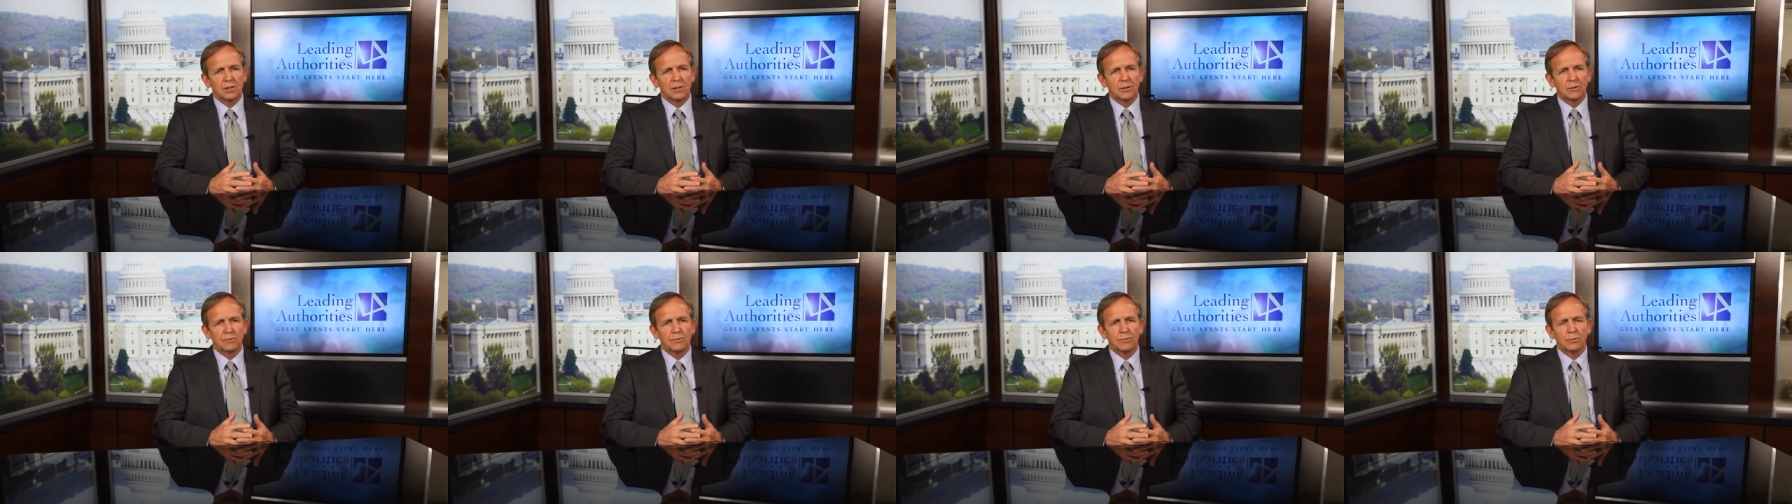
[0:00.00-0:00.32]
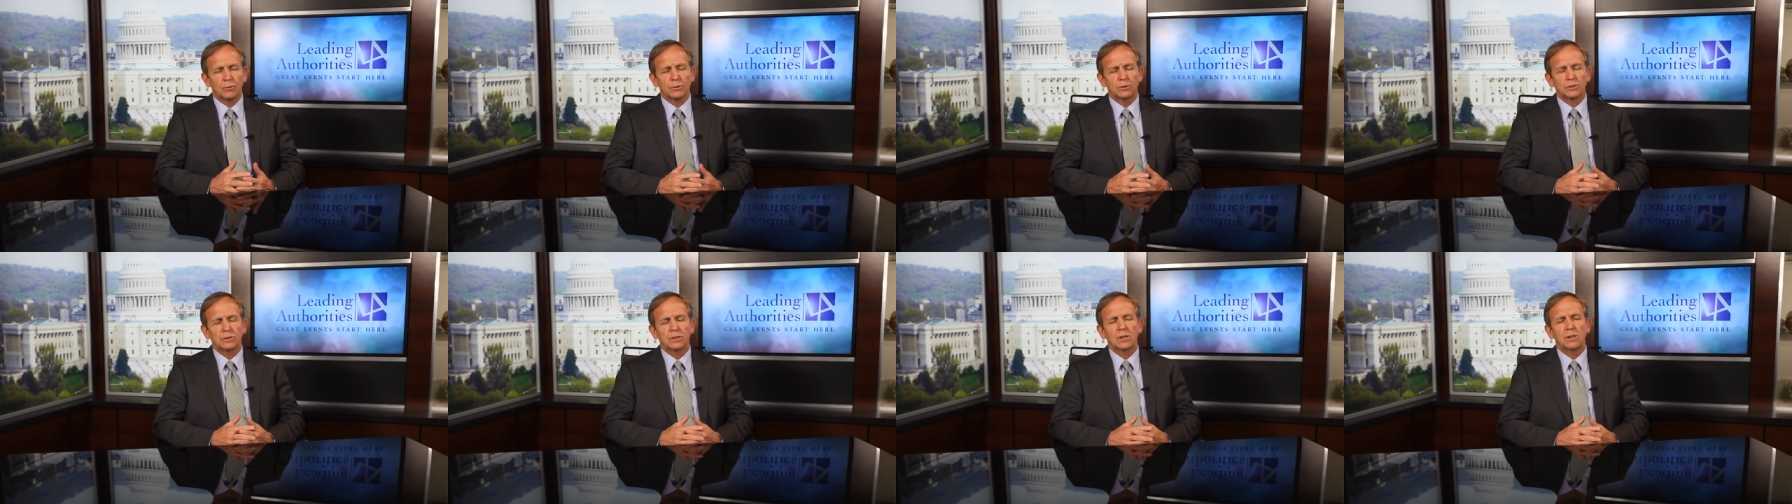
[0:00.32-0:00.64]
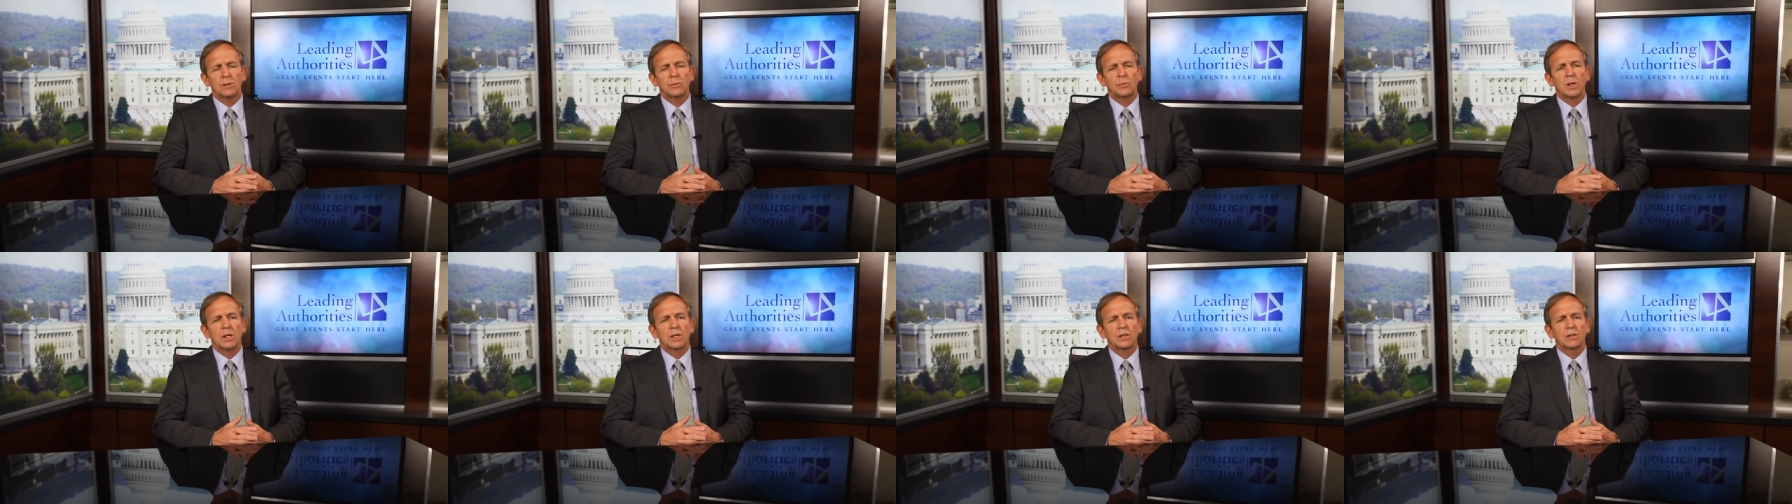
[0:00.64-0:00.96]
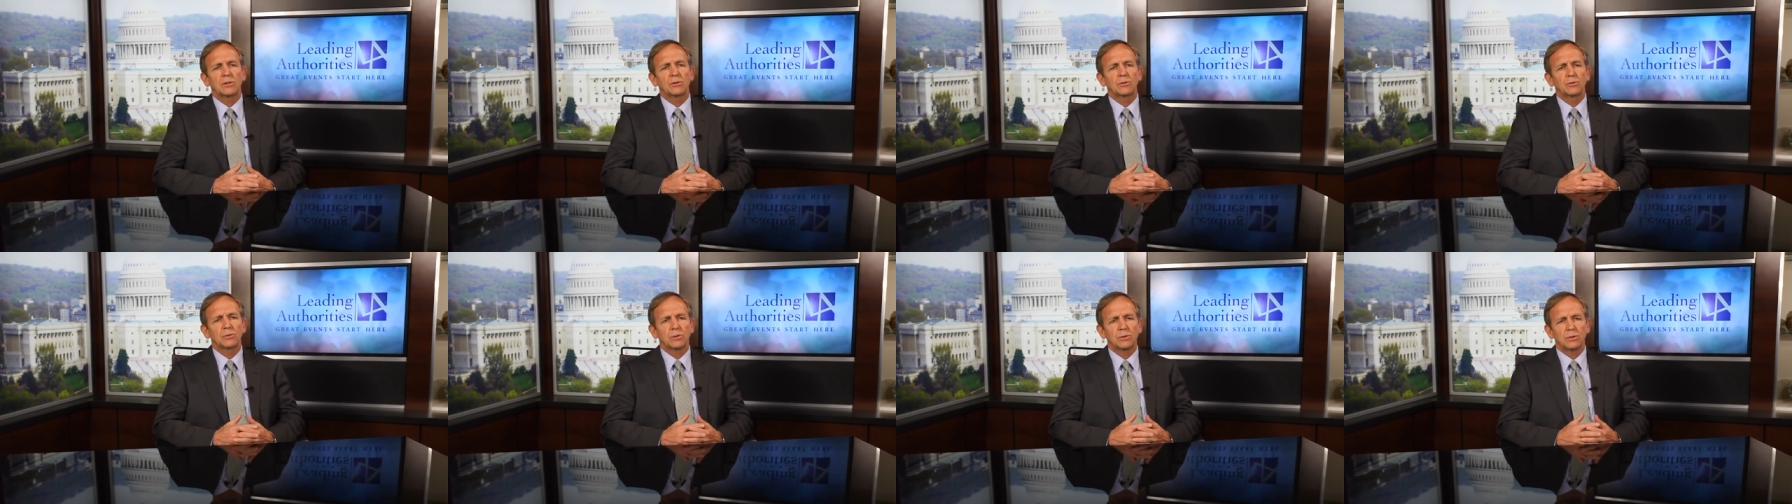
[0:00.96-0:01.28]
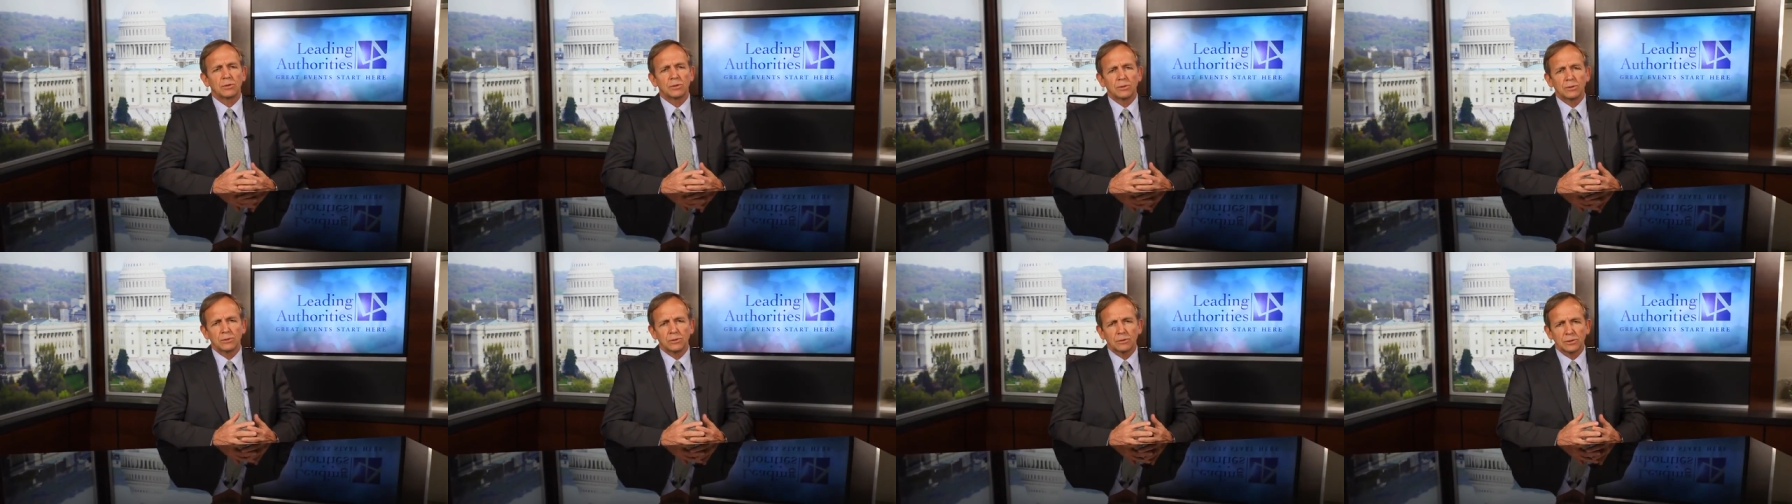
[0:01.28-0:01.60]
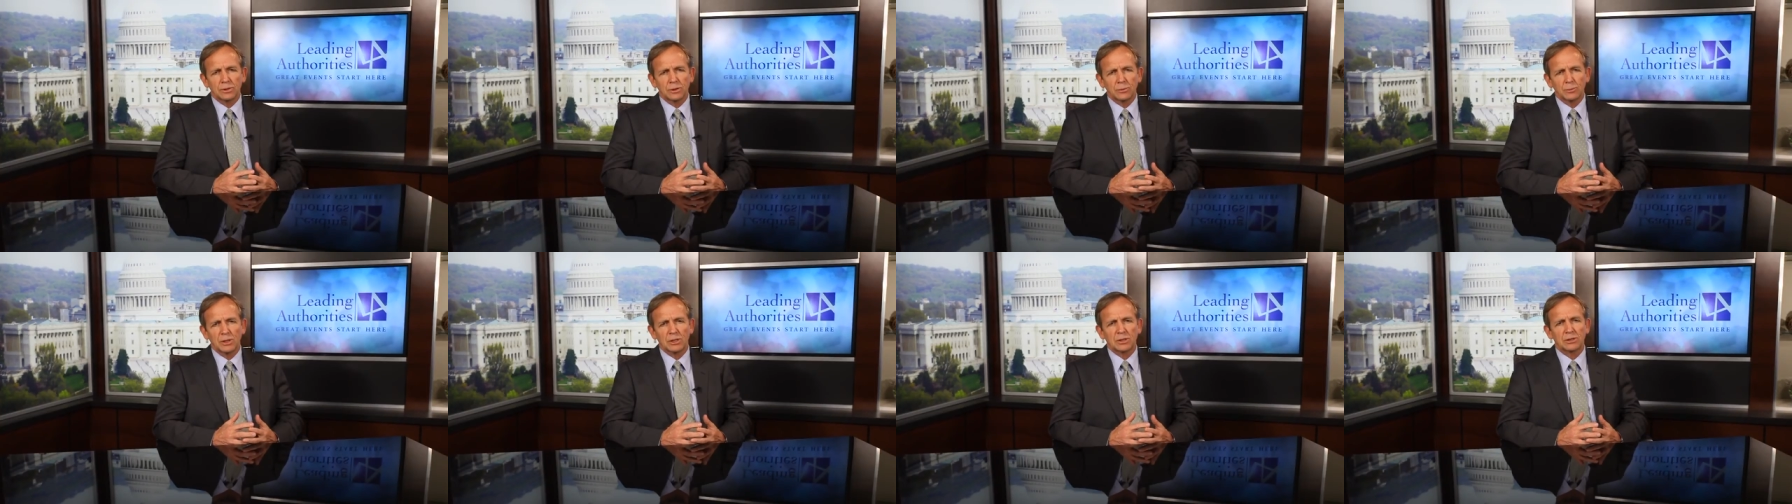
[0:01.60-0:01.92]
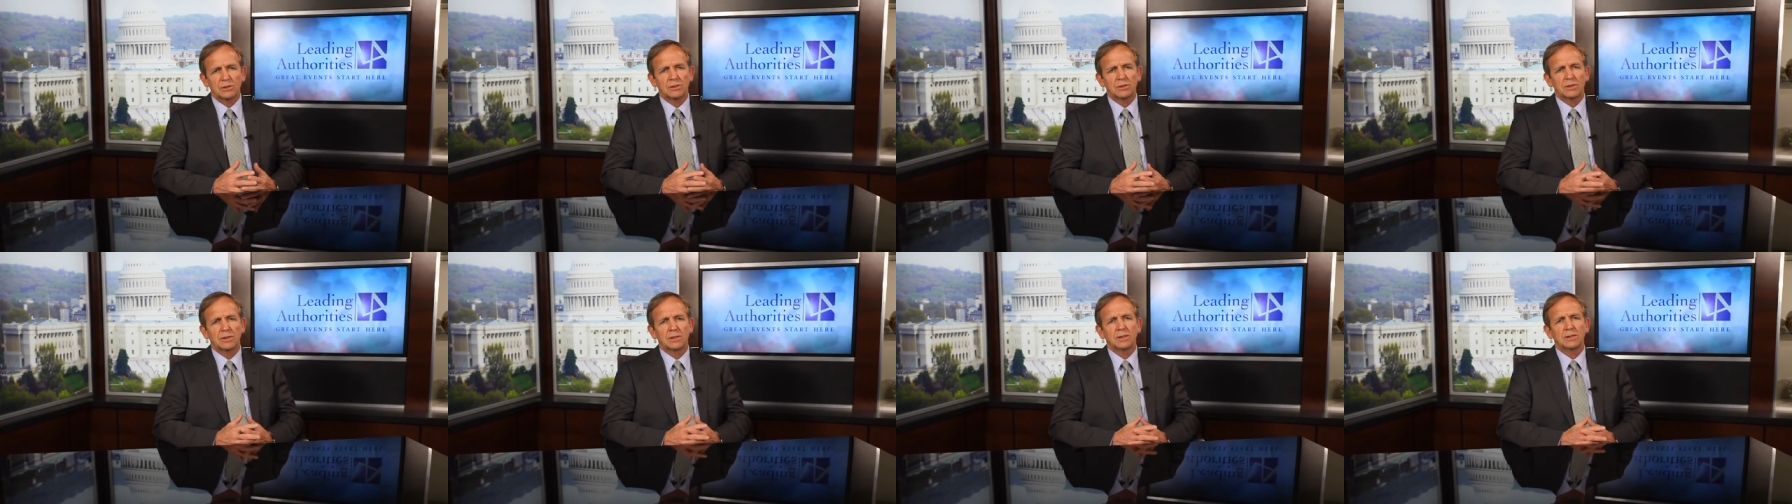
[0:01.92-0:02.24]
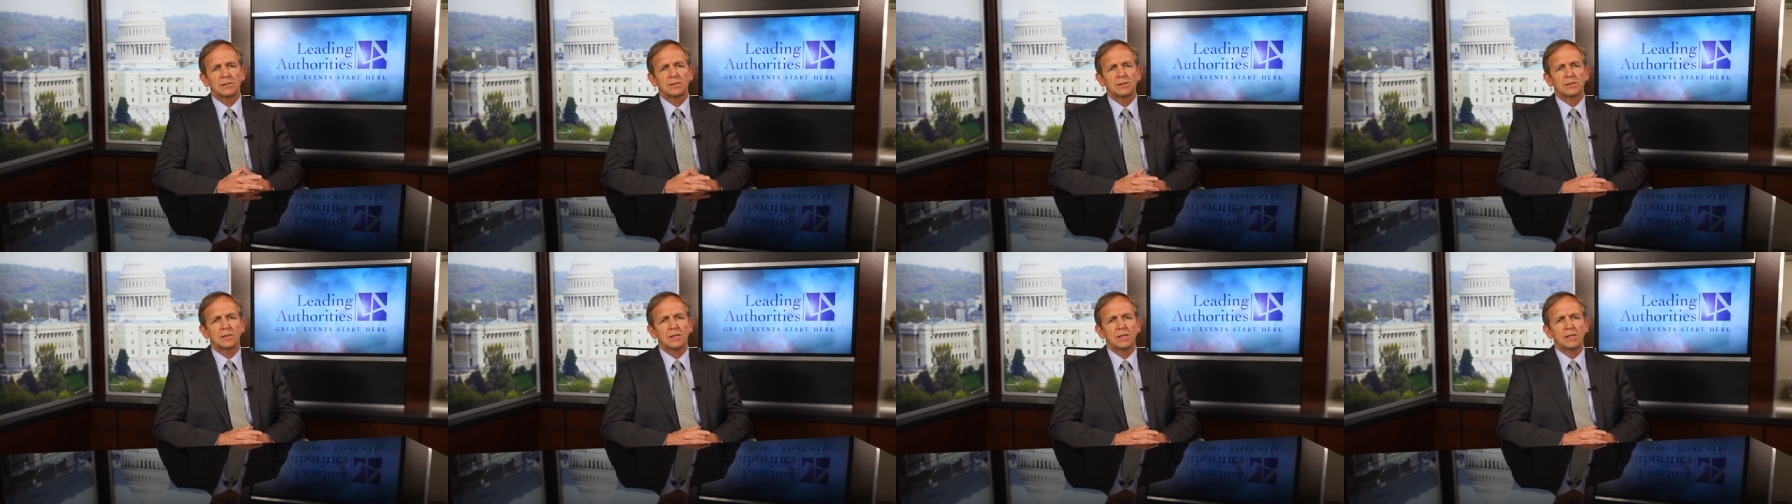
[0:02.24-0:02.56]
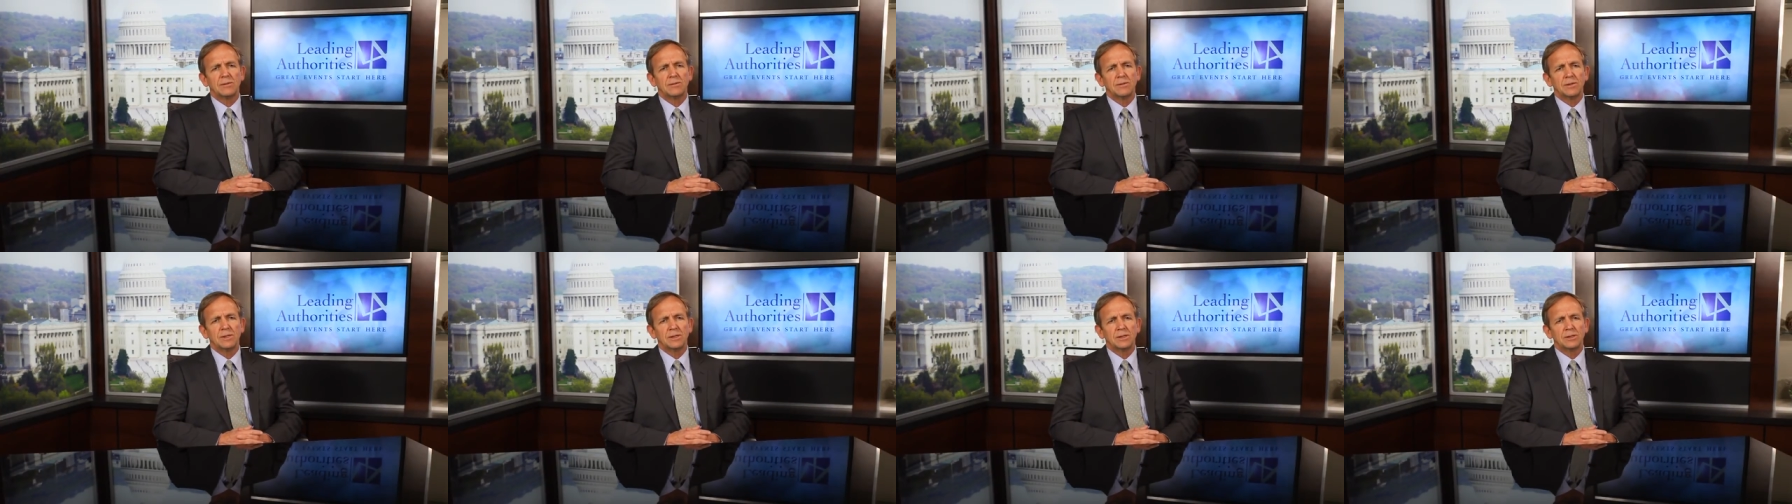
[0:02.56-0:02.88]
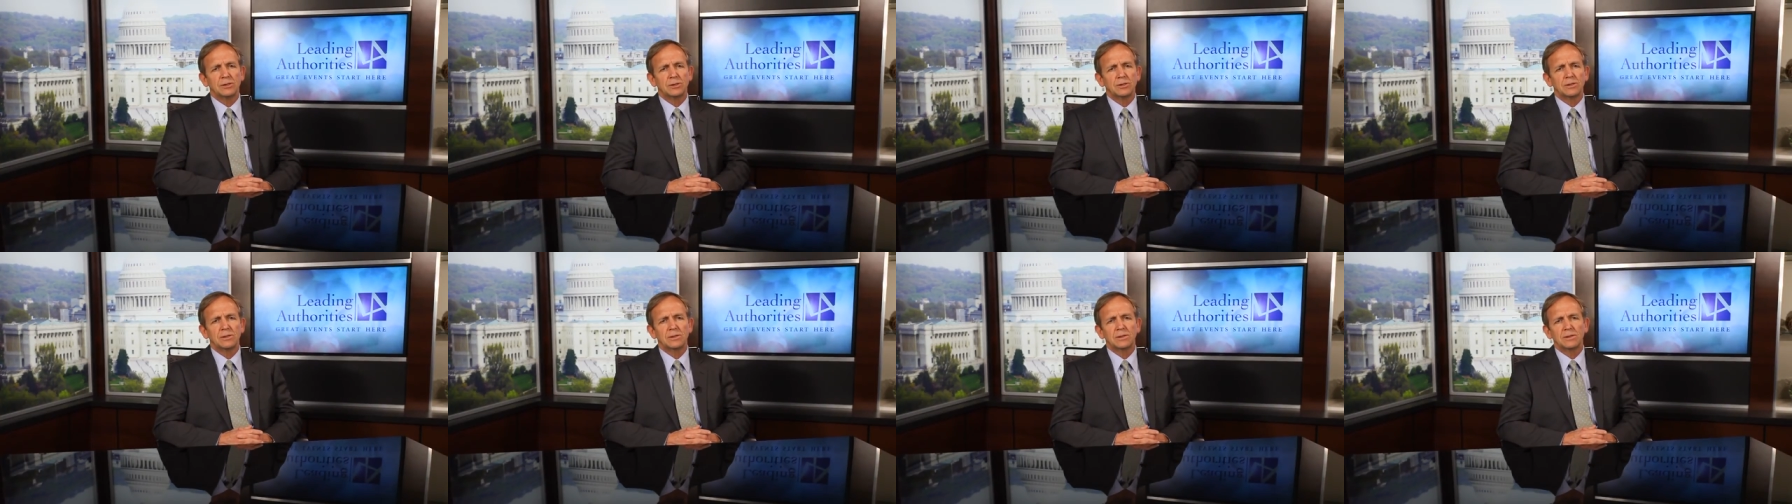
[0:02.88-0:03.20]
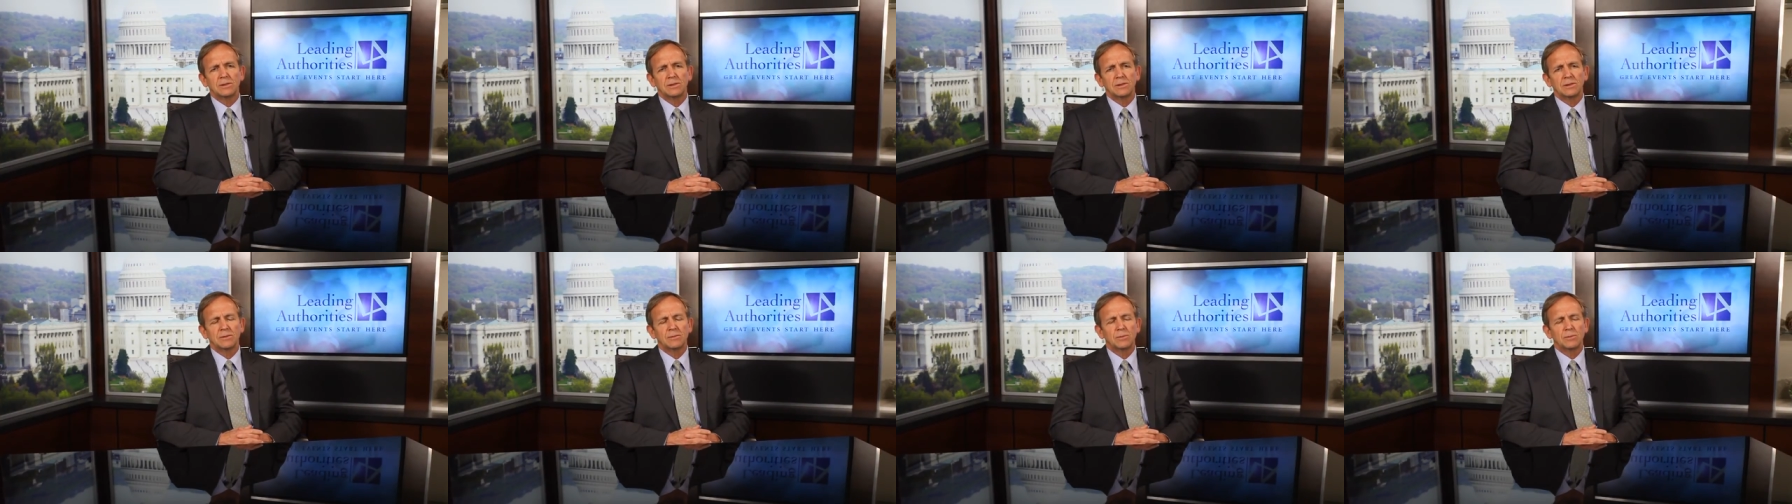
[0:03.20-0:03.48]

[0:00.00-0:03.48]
Air Force combat controllers, specialized aviation,